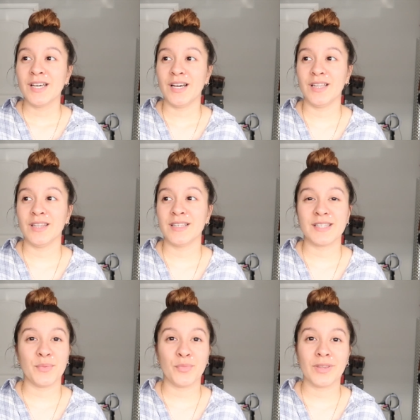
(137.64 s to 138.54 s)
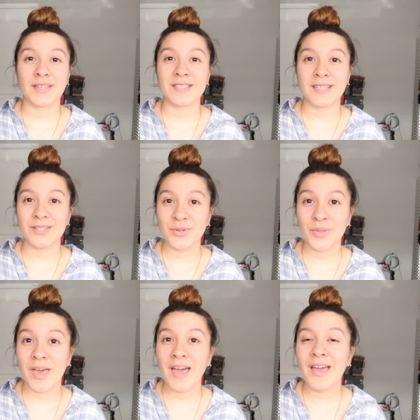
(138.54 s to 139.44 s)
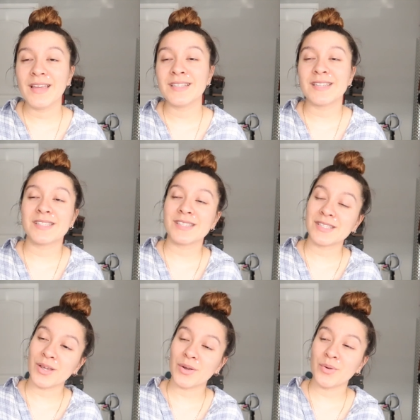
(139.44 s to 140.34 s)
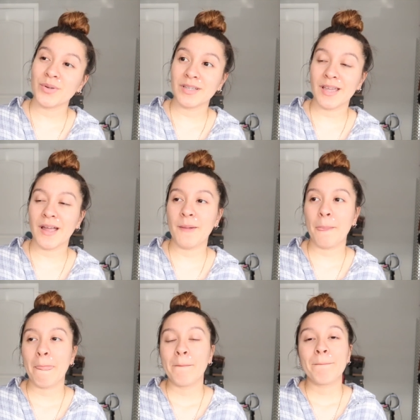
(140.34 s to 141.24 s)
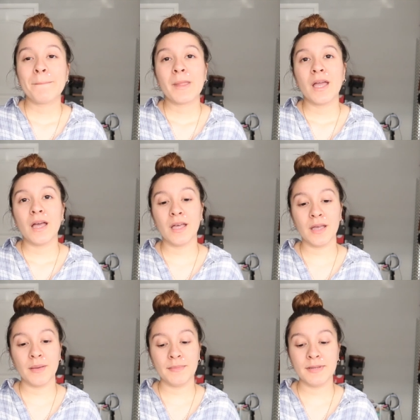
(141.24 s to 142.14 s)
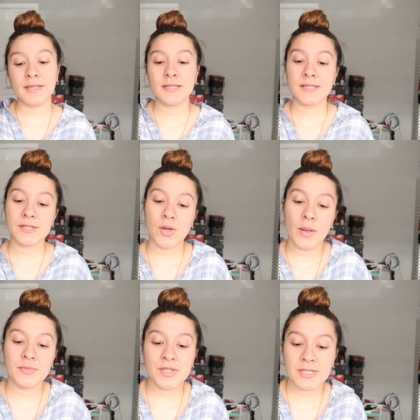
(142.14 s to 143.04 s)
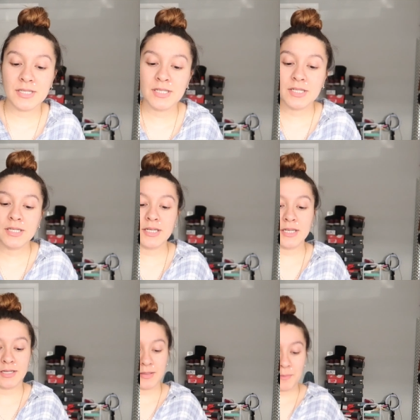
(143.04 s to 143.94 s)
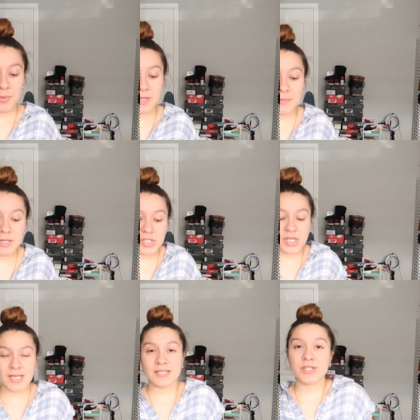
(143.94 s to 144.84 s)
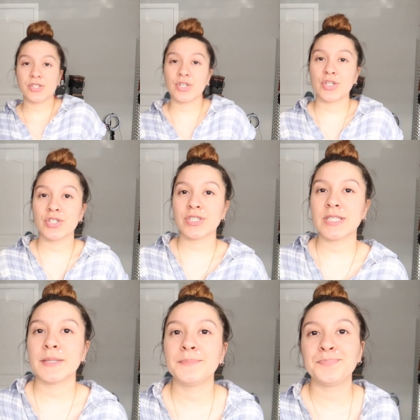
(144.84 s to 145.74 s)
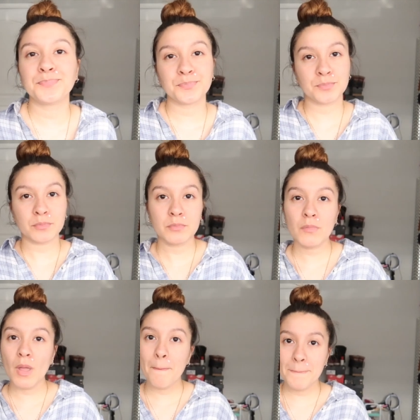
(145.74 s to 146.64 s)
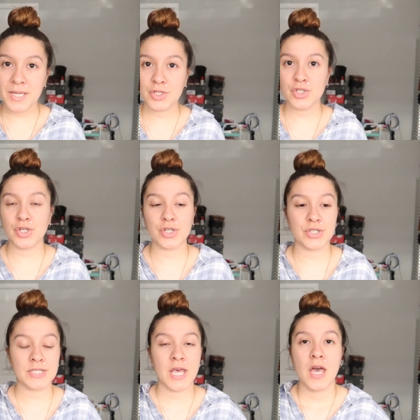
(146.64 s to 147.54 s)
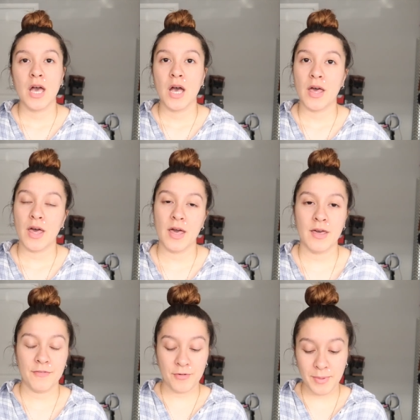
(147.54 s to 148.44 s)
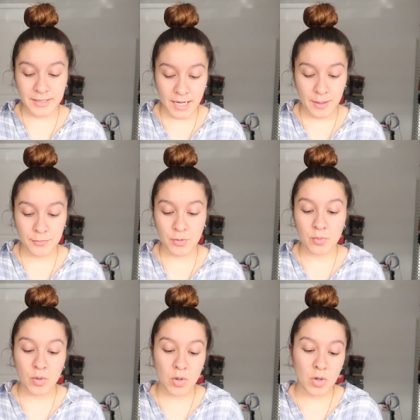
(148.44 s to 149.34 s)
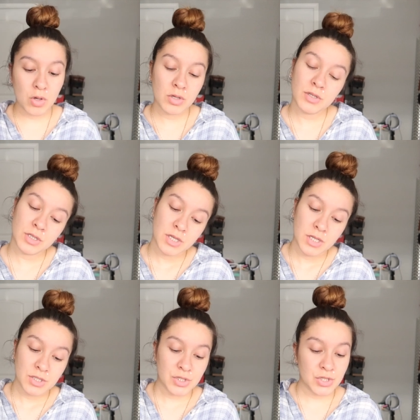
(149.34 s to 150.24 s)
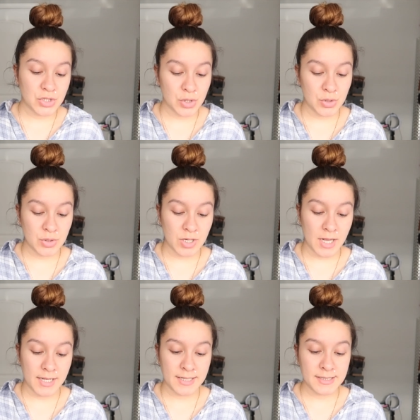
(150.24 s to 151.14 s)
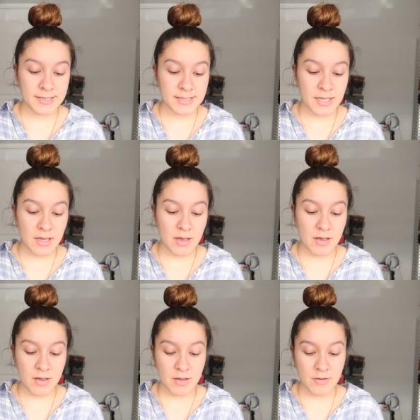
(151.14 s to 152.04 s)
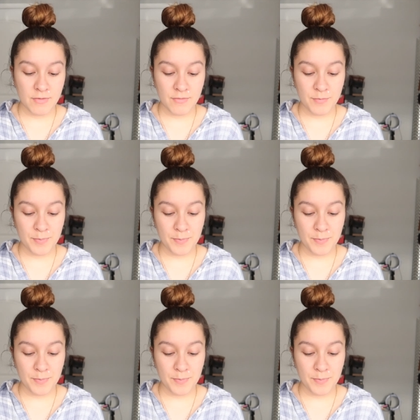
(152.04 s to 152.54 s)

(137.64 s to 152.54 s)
unless I'm willing to do that. So yeah. Um, so I'm just gonna pretty much insert pictures uh, for my camera roll to show you guys of